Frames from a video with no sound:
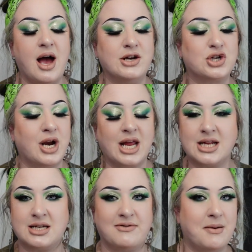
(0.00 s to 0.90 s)
Trying to
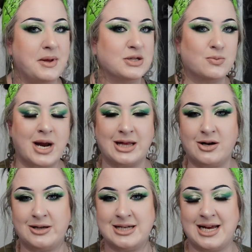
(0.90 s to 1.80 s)
get stuff up as
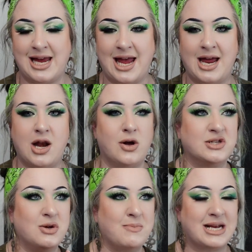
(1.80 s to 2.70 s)
regularly as I can, and
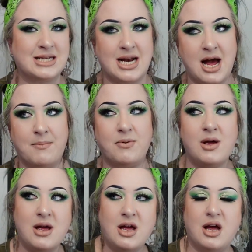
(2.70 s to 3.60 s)
also mix it up.
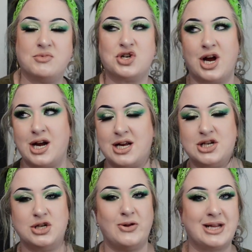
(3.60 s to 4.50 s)
I'm trying not
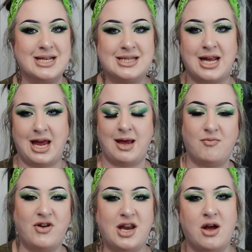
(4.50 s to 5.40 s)
to do like the same
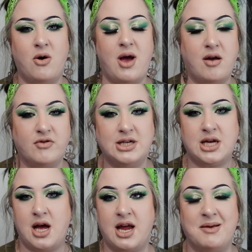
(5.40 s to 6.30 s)
video every
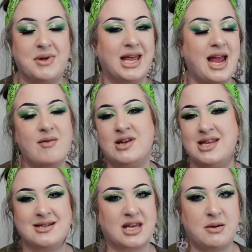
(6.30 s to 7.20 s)
time, but like
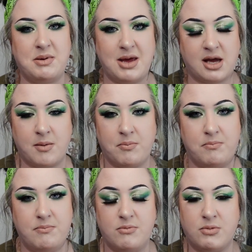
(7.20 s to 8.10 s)
everything's going to be makeup
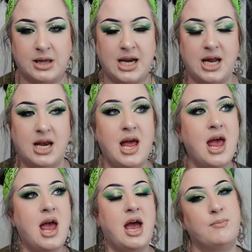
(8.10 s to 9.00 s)
related,
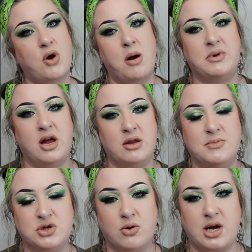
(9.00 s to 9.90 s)
and probably on the
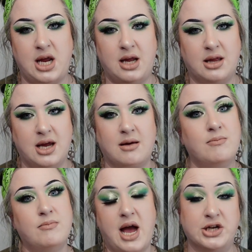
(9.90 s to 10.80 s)
majority like
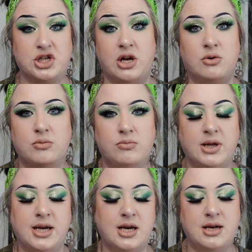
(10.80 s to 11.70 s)
eyeshadow
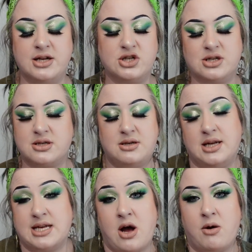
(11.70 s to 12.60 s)
related.
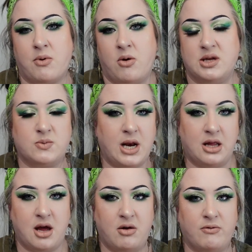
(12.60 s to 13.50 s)
It's how I roll. It's what I
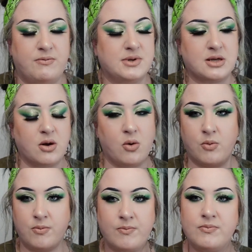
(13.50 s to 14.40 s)
love.
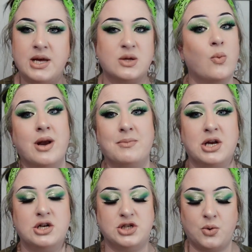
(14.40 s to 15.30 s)
So it's what I'm
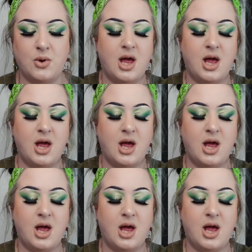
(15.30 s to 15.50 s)
going to do.